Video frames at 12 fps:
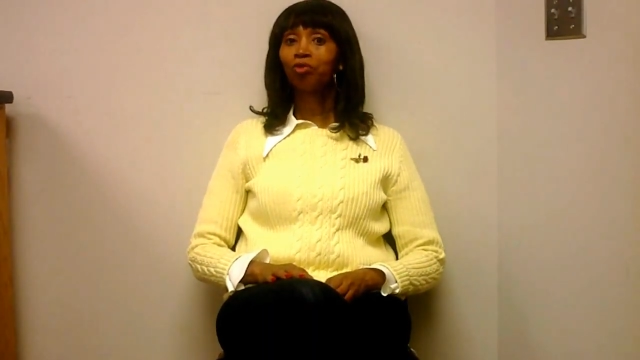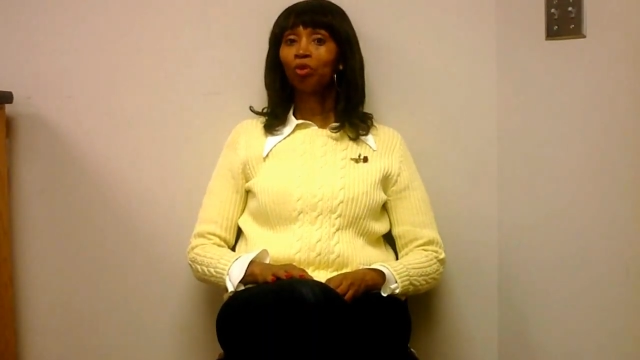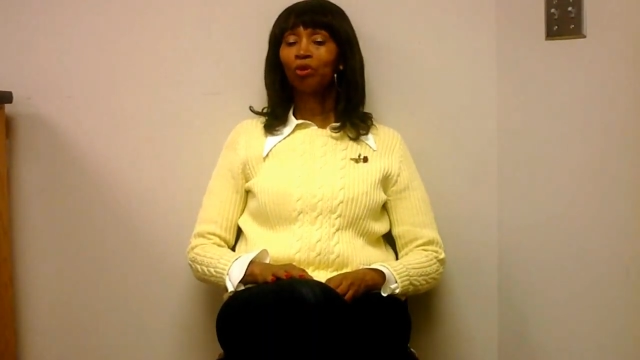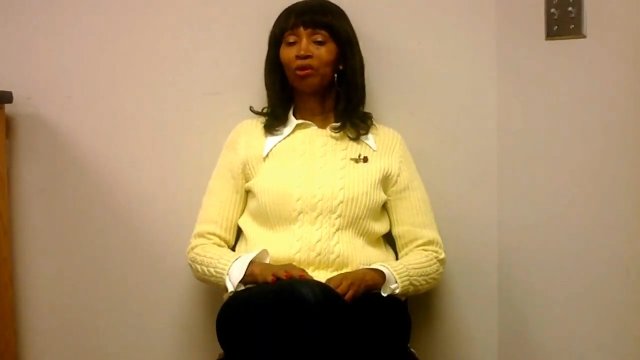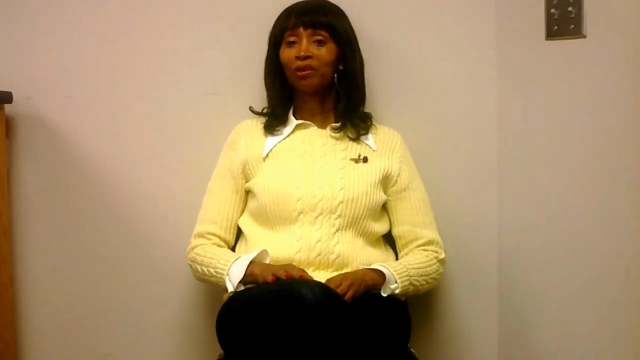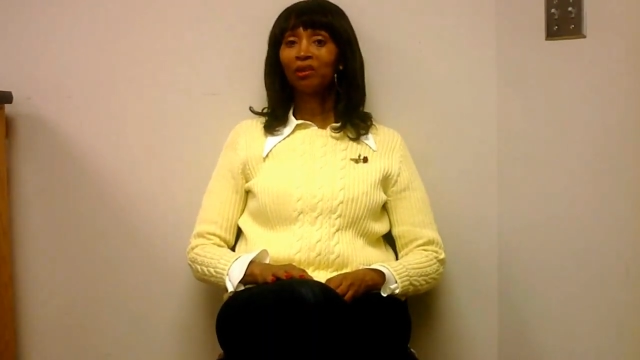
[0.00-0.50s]

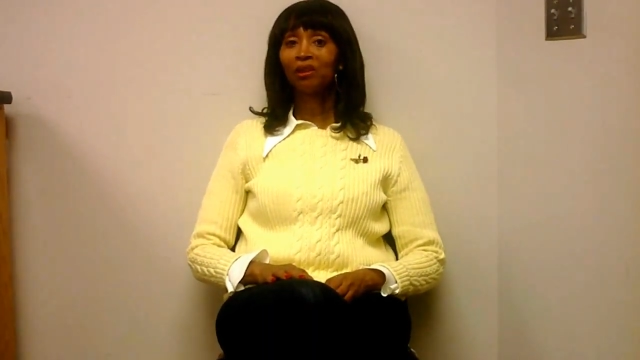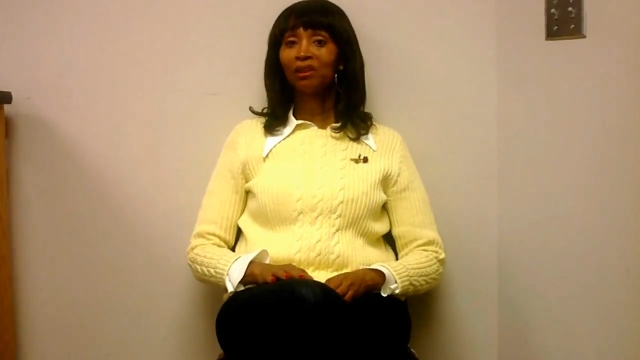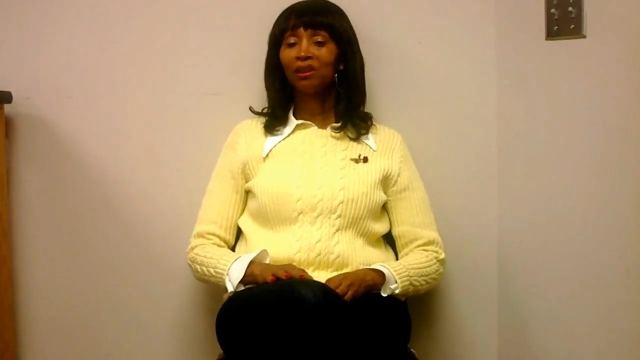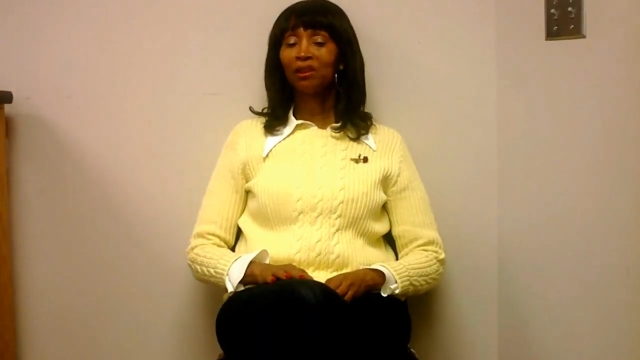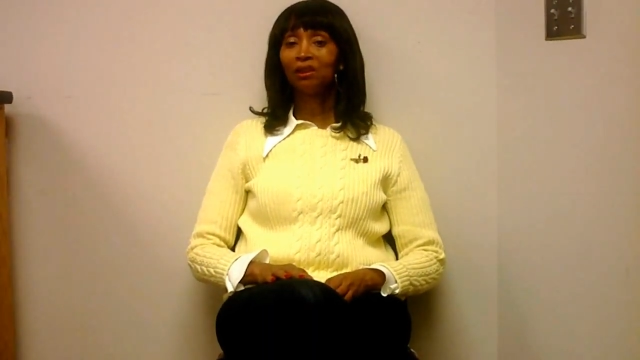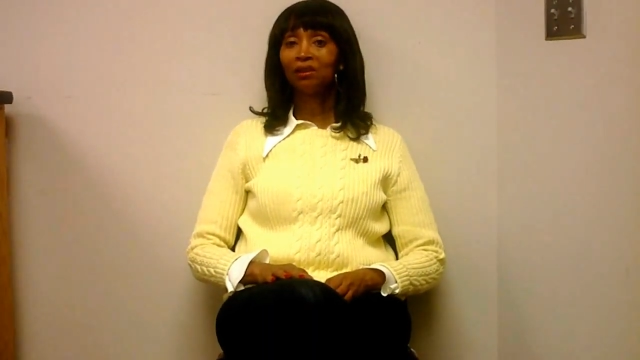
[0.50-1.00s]
for
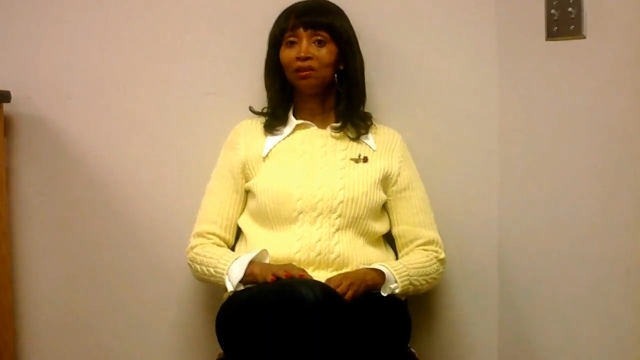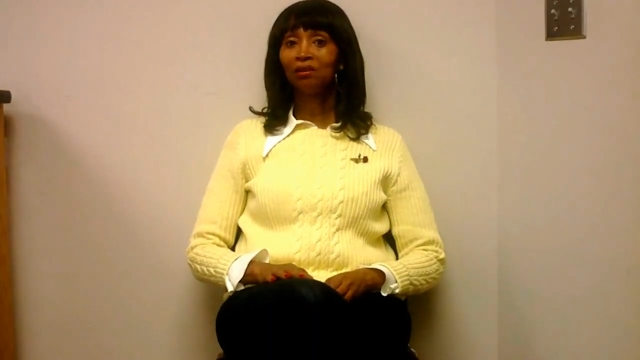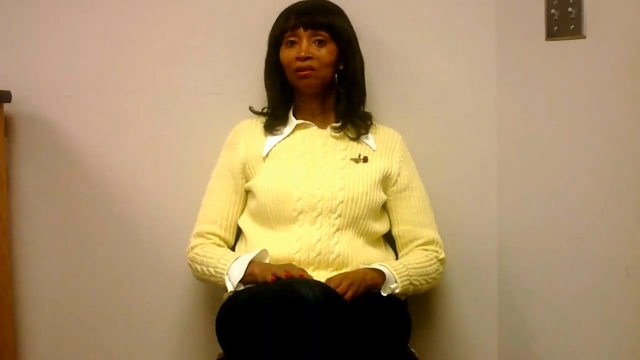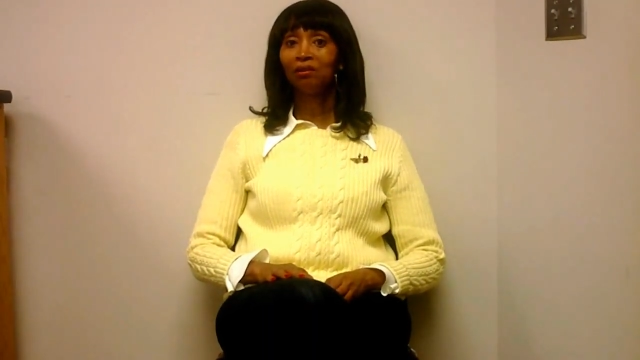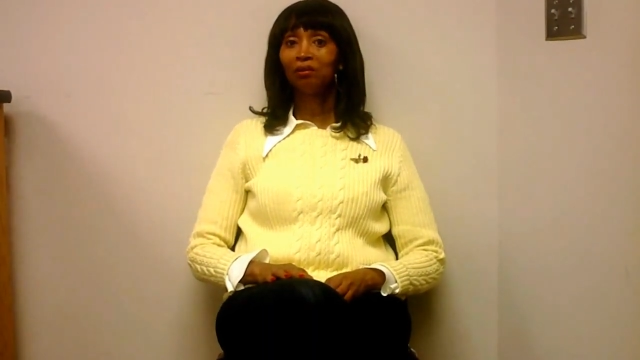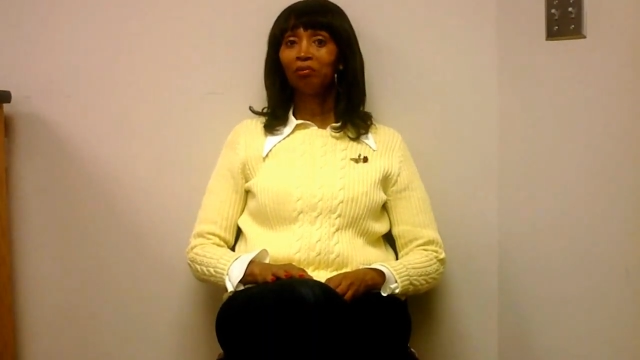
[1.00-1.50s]
the
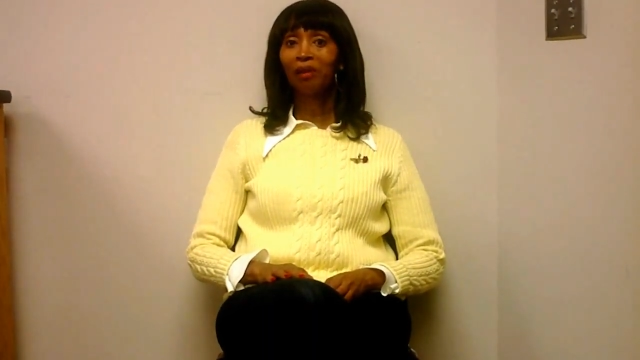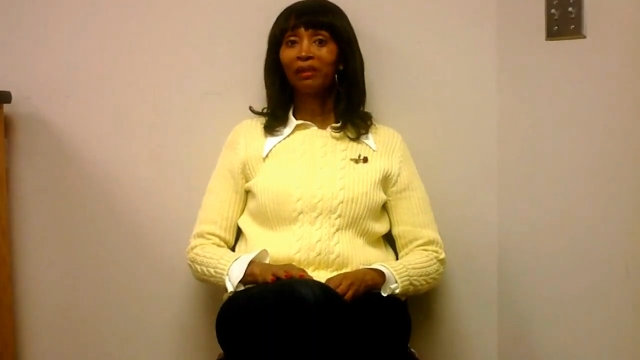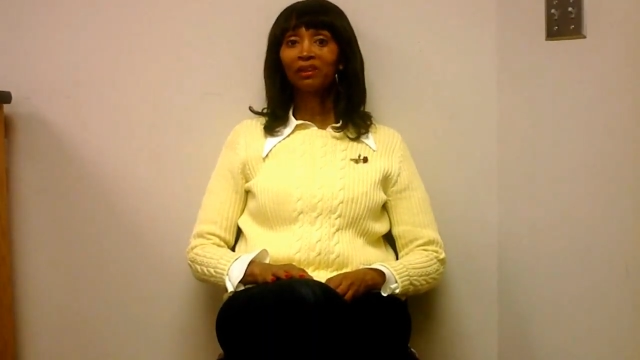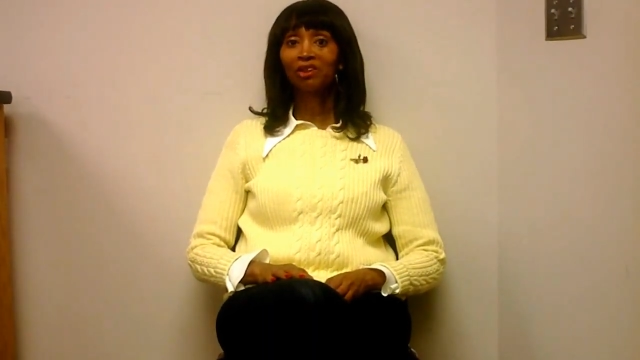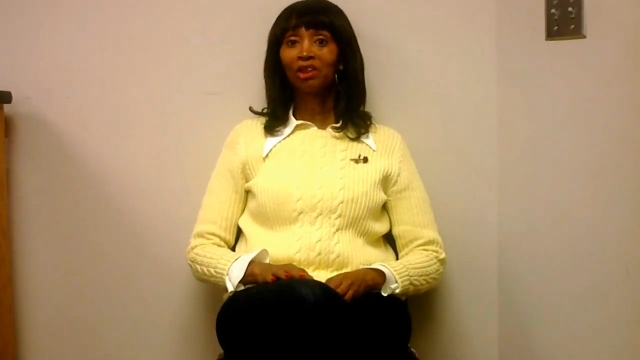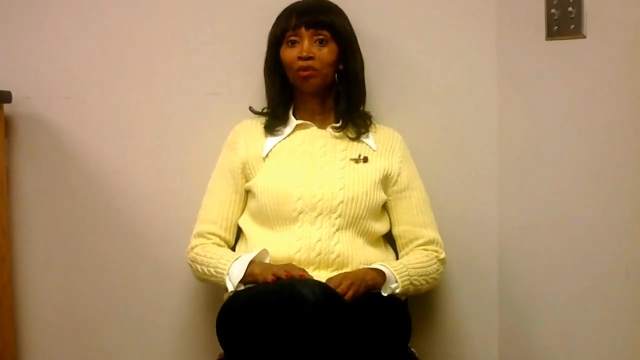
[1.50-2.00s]

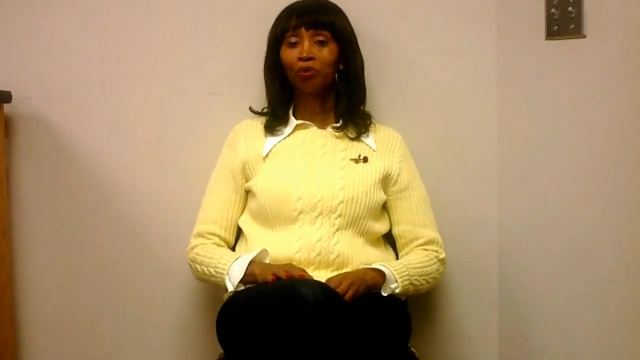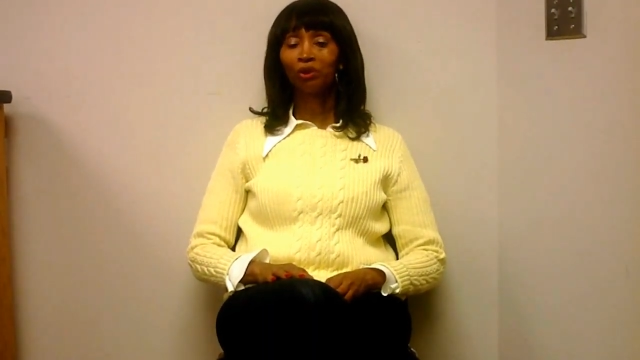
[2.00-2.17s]
message that